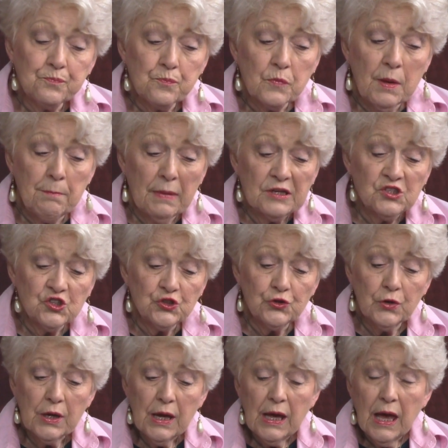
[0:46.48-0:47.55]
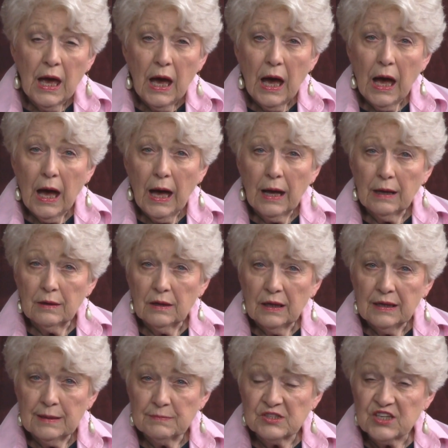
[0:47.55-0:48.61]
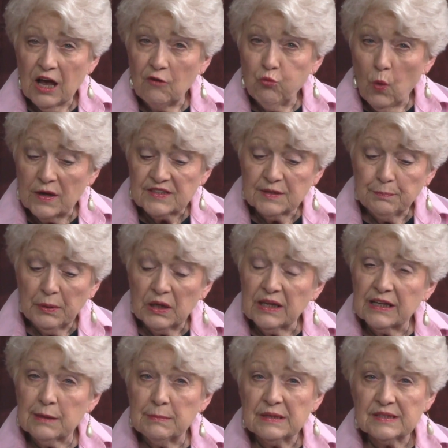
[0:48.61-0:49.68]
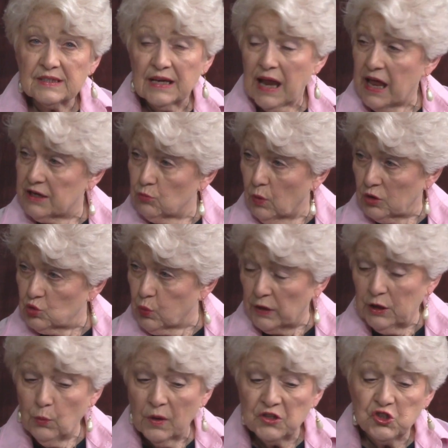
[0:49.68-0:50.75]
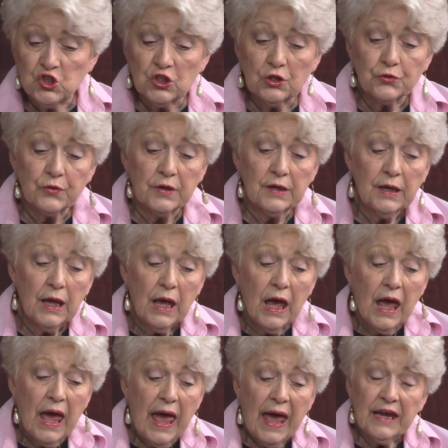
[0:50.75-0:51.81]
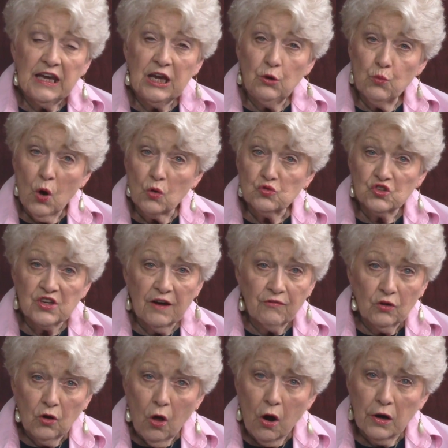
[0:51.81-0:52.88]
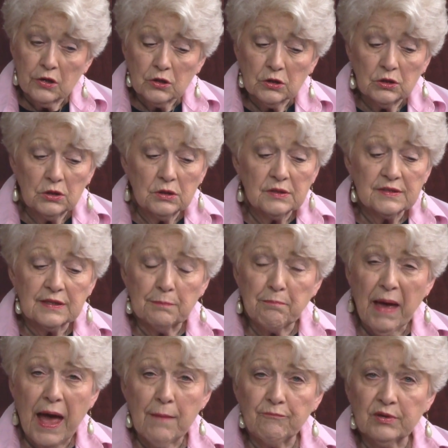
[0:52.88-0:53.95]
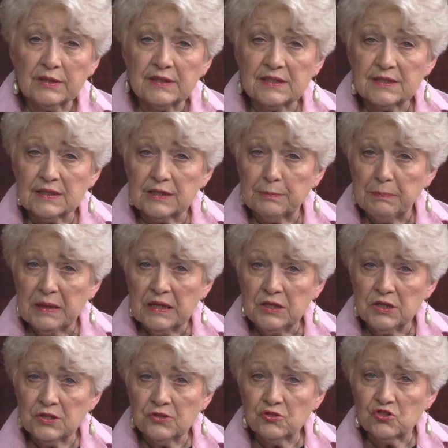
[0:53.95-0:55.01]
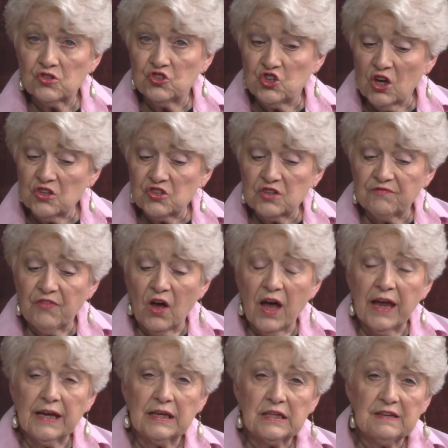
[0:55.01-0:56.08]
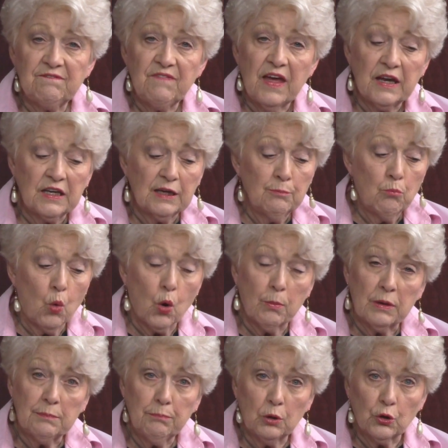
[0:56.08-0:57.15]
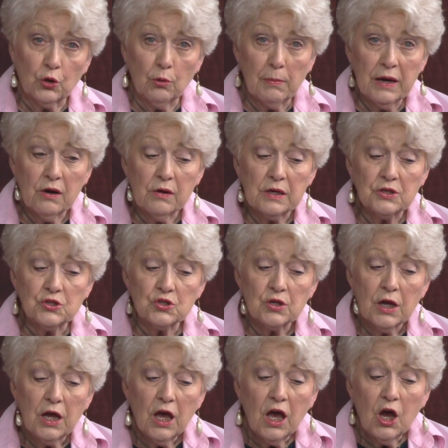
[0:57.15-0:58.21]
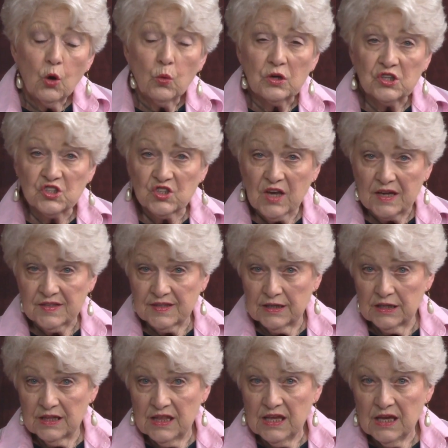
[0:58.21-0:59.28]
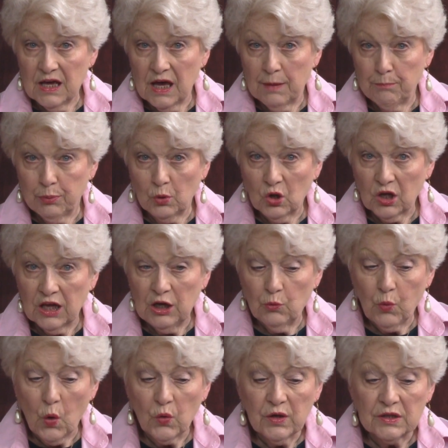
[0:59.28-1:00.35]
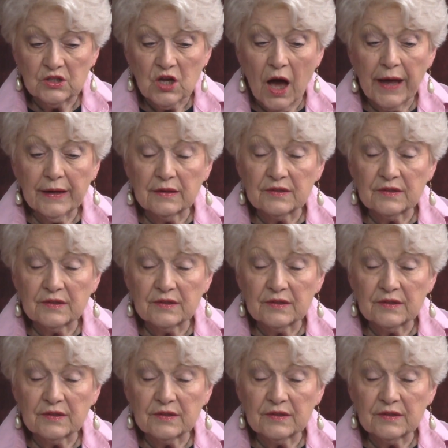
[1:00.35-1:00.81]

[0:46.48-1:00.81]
Musser himself was a polygamist and had, 21 children, and he wrote several articles and pamphlets and opinions justifying and defending Mormon plural marriage. We're discussing a book he wrote entitled